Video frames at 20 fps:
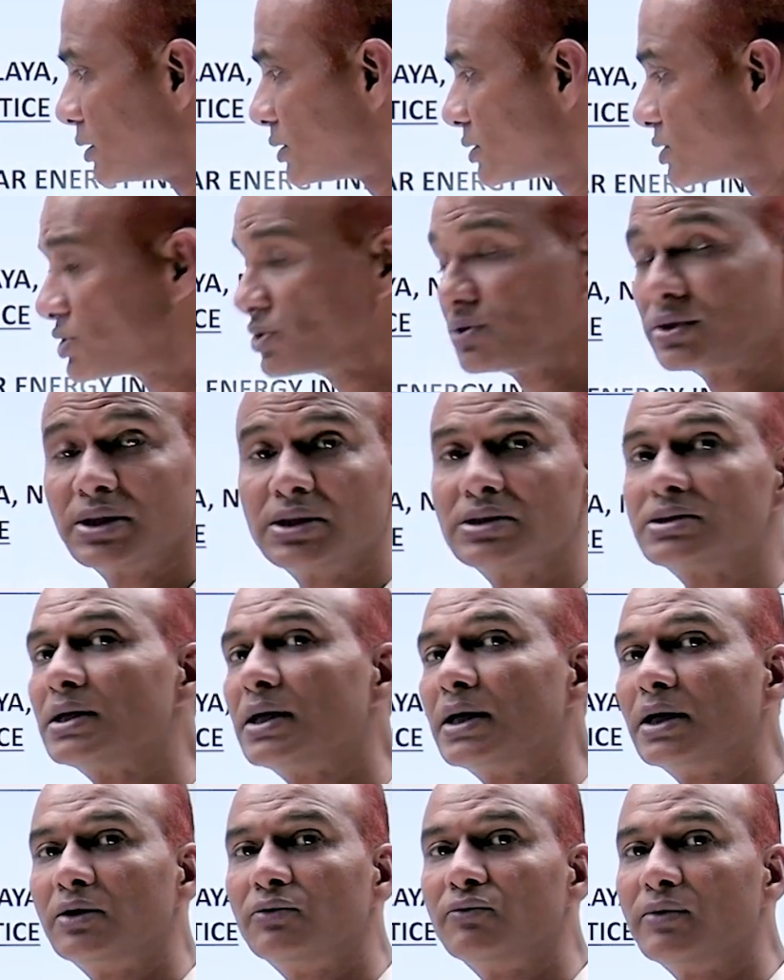students
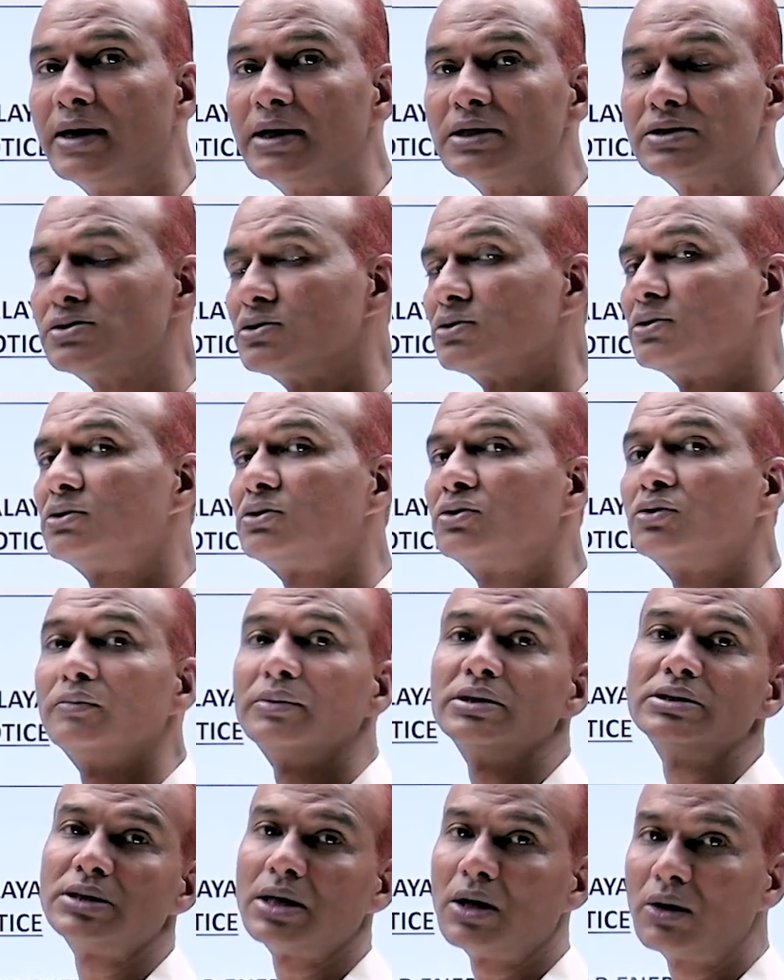are advised not to
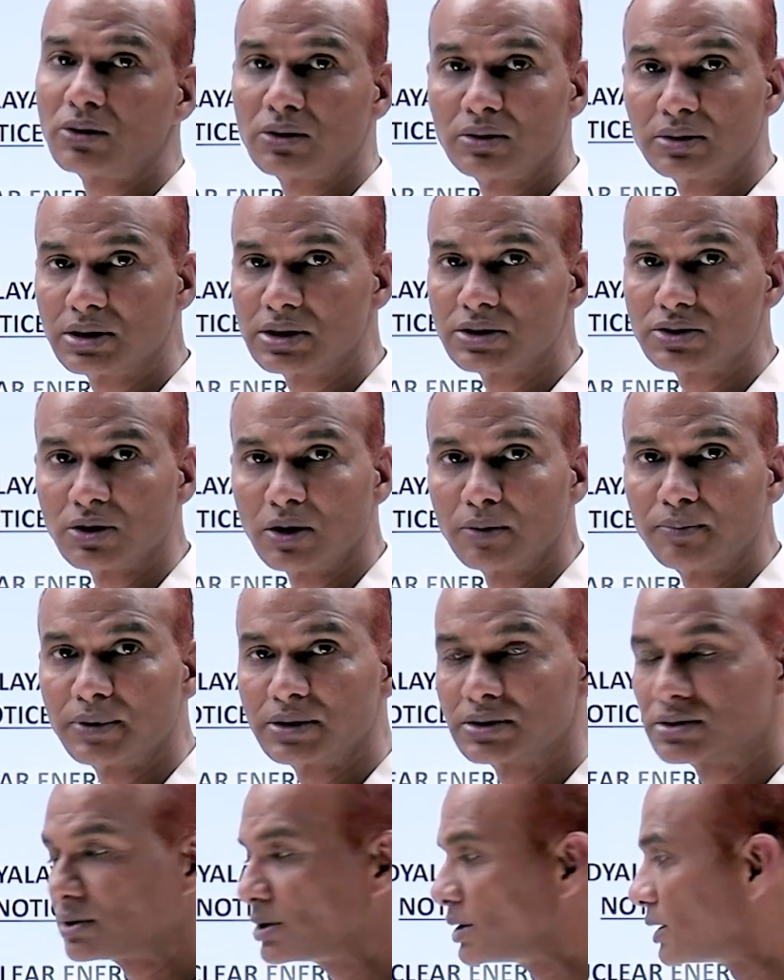miss out on this
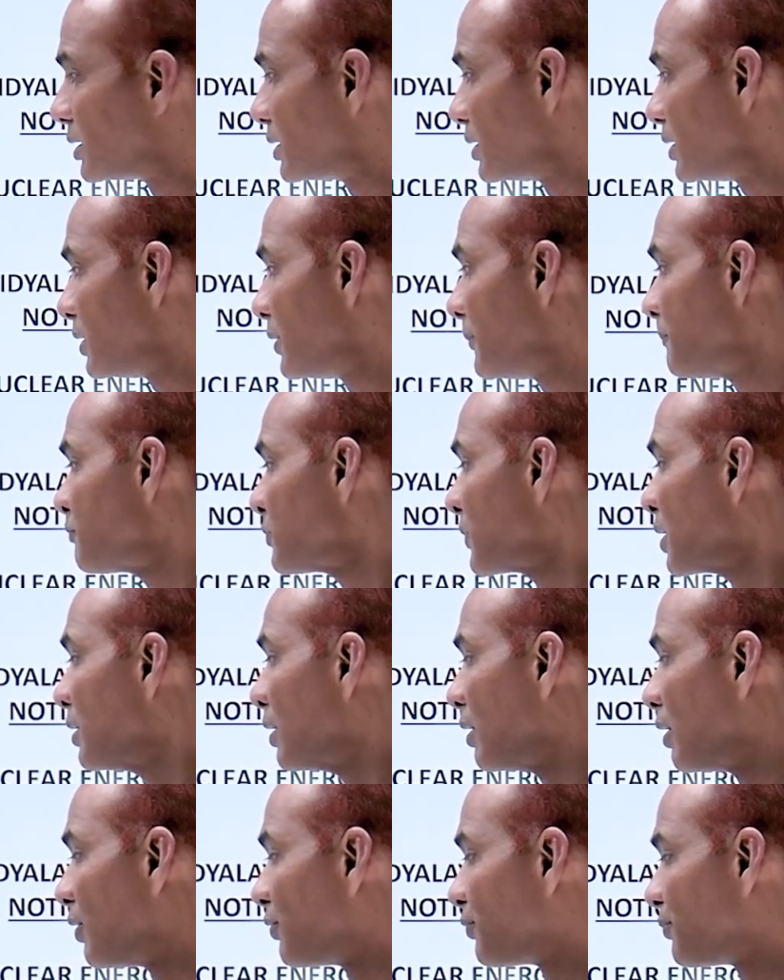opportunity
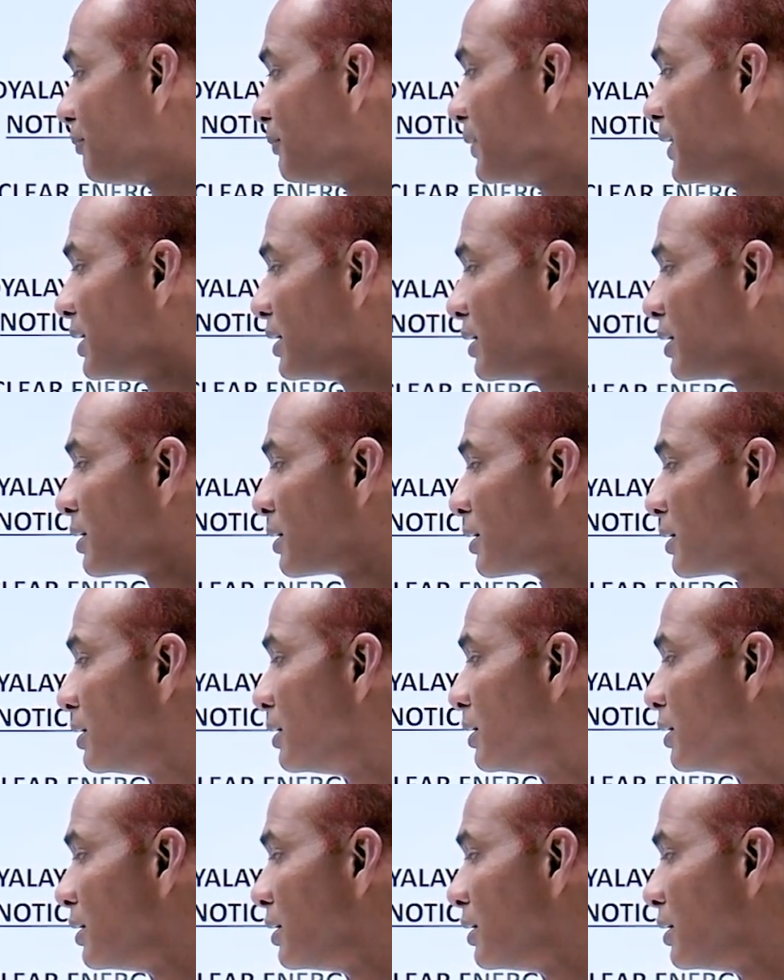of being,